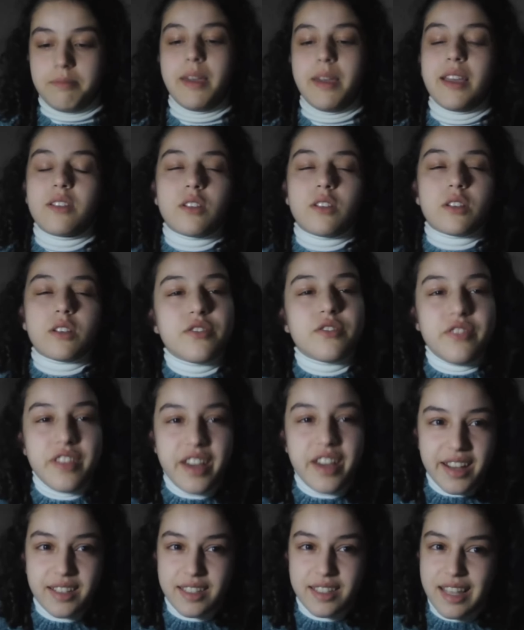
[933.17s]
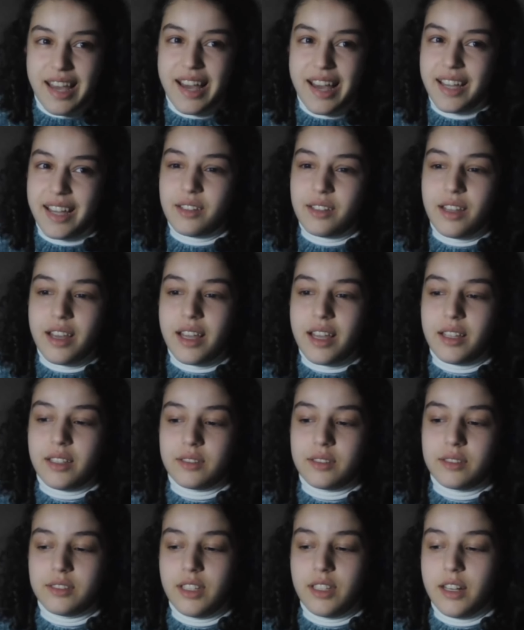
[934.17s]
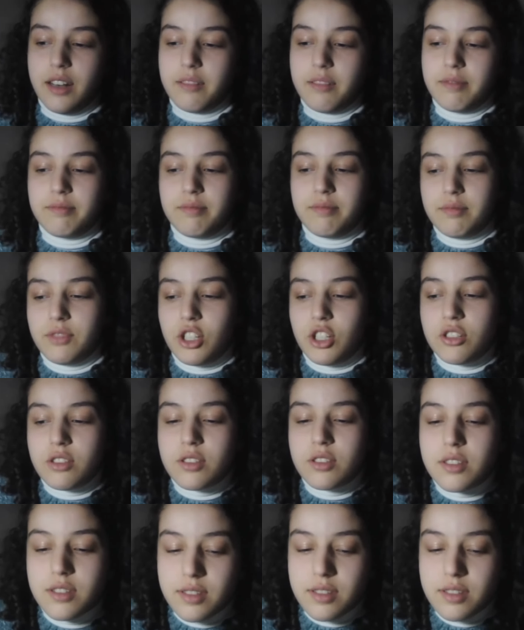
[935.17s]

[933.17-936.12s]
made us very sad and don't